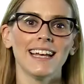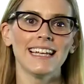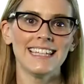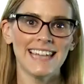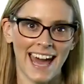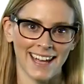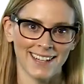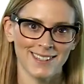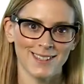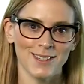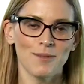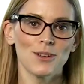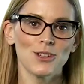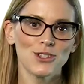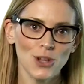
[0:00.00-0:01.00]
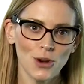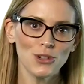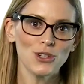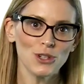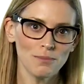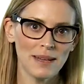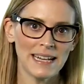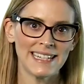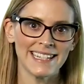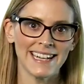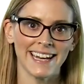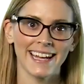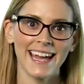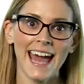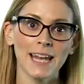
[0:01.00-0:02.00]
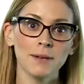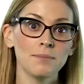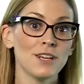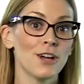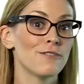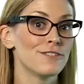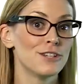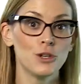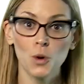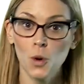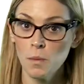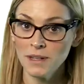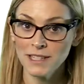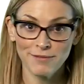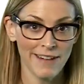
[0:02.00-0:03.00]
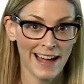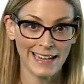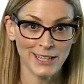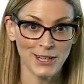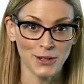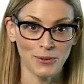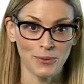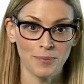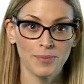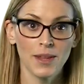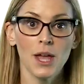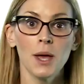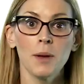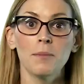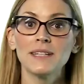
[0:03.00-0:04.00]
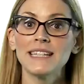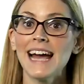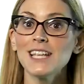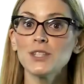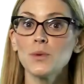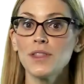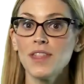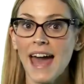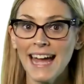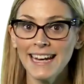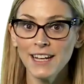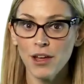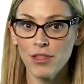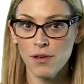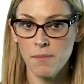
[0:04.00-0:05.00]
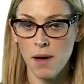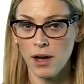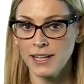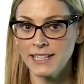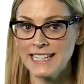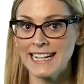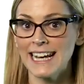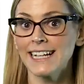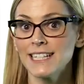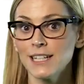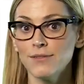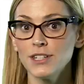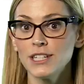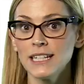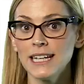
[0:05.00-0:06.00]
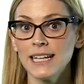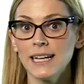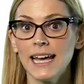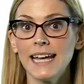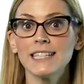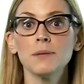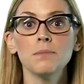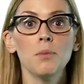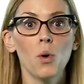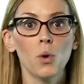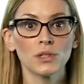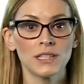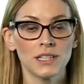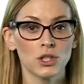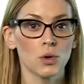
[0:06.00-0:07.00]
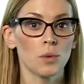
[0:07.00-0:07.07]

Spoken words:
Yes, social media can be of enormous value, but as with any other marketing activity, it's important to